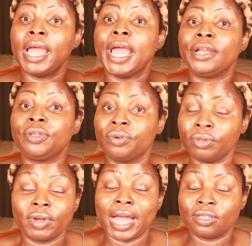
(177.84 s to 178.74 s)
and you
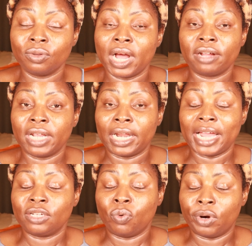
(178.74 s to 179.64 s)
you guys know how that
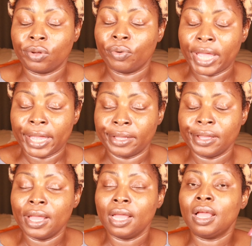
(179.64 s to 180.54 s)
light work
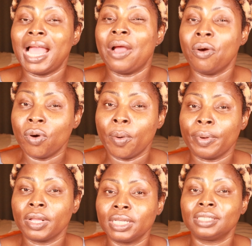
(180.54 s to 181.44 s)
okay i hope
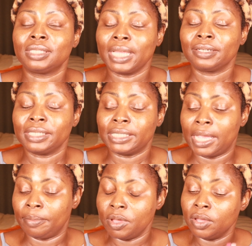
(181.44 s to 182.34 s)
it stayed the
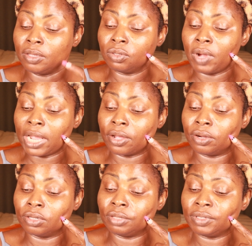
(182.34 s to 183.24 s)
same so i
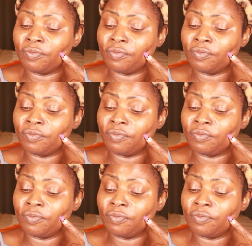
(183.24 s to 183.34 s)
got